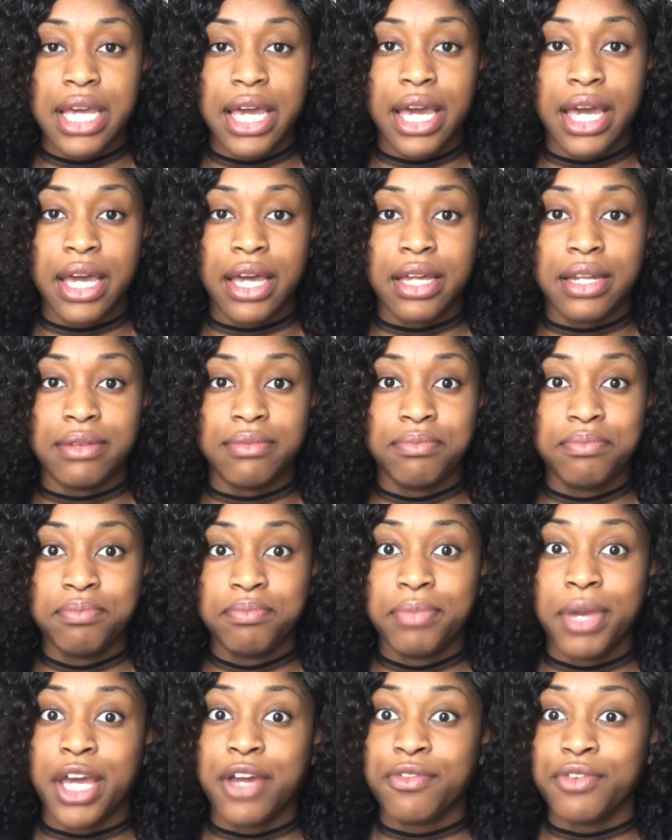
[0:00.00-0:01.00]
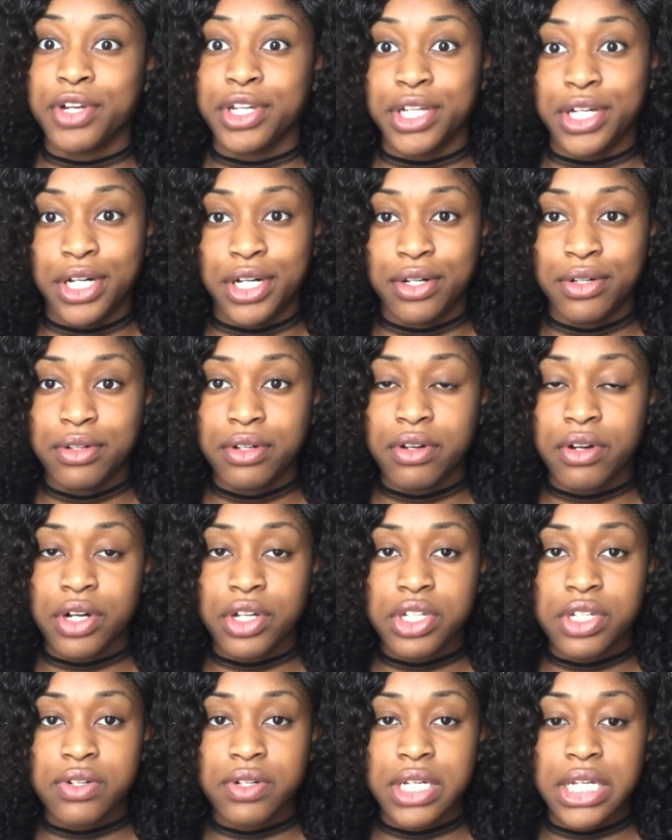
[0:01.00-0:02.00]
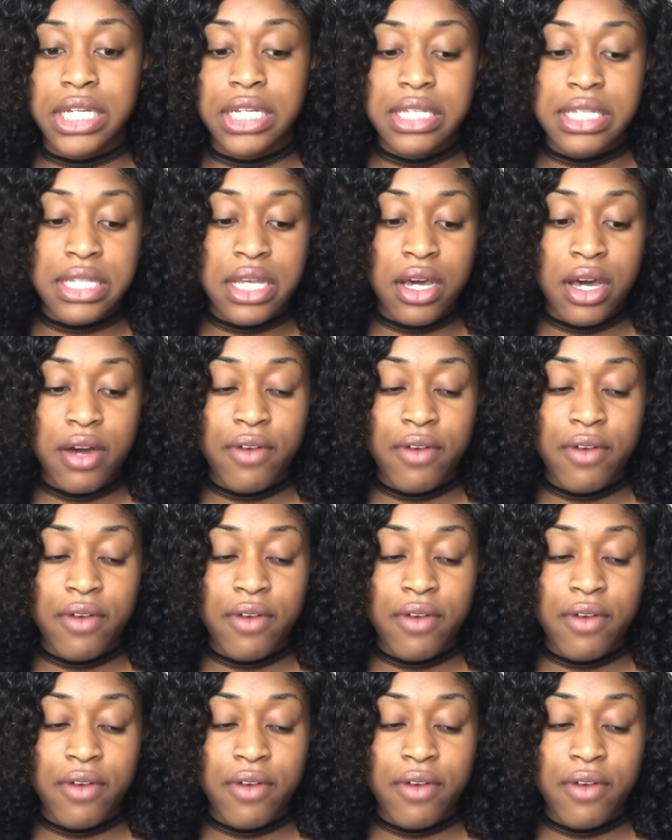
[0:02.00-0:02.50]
and pay for your own groceries.